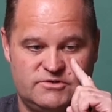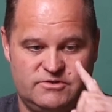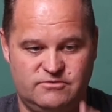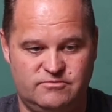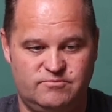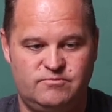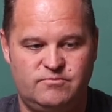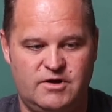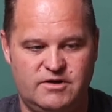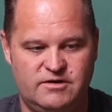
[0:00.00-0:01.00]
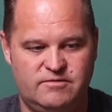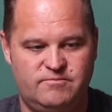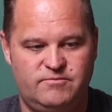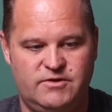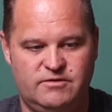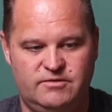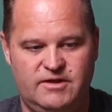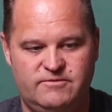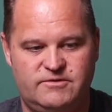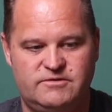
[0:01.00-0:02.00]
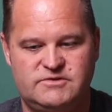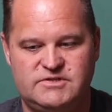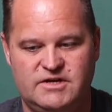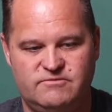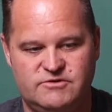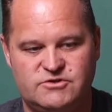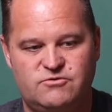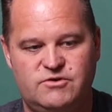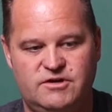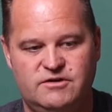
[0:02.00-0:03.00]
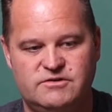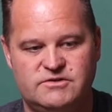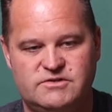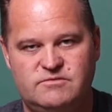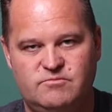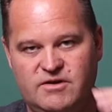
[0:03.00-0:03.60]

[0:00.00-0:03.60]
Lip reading: So the left side of the screen is,